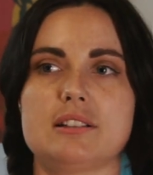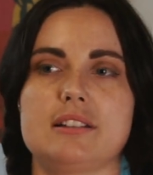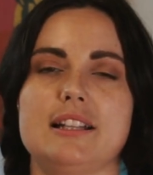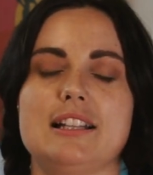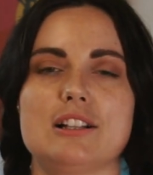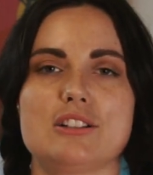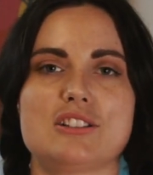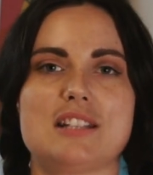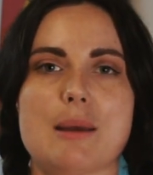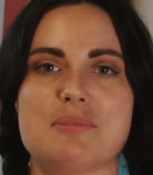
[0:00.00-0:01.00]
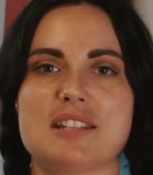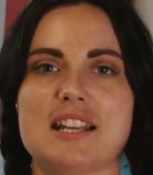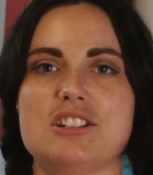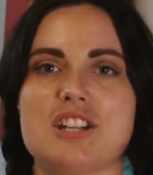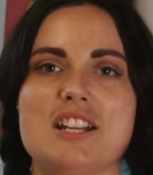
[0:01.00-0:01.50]
little steps
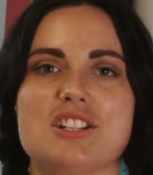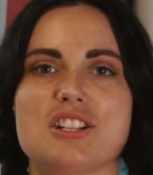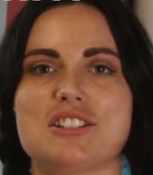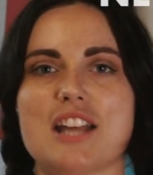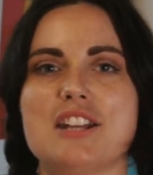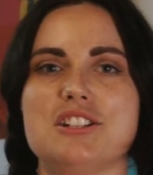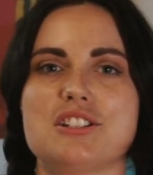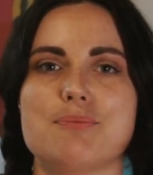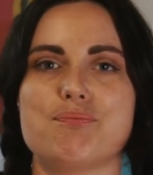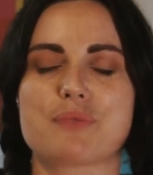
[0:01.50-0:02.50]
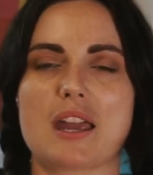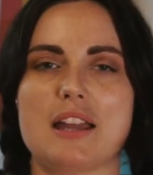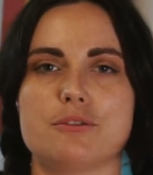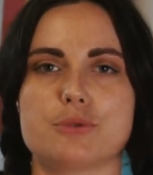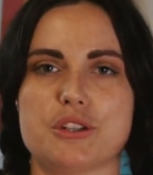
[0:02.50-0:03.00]
and changes and
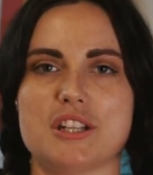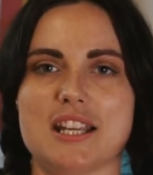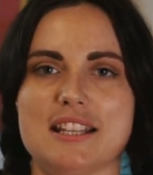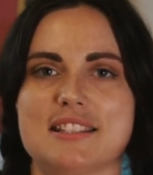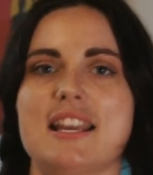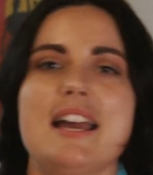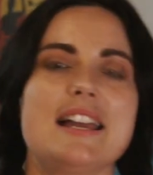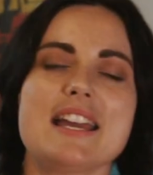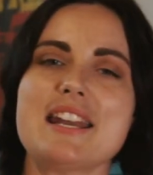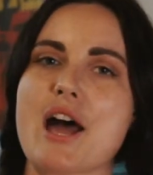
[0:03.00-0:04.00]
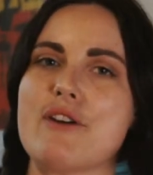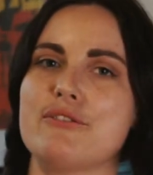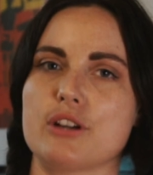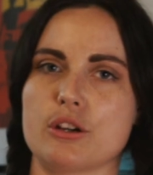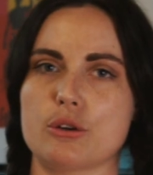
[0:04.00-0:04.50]
routines can
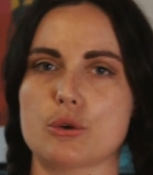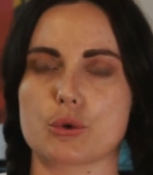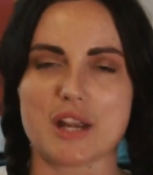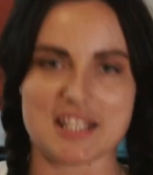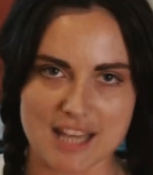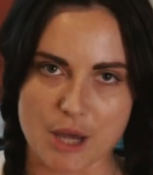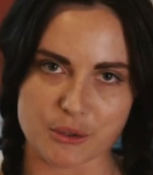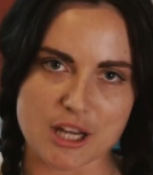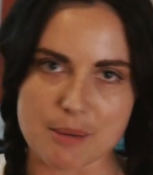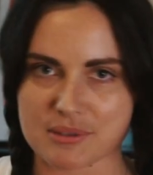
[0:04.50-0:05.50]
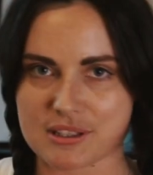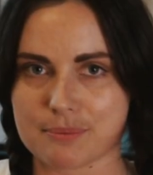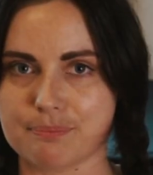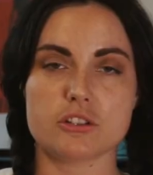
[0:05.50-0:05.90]
have great outcomes.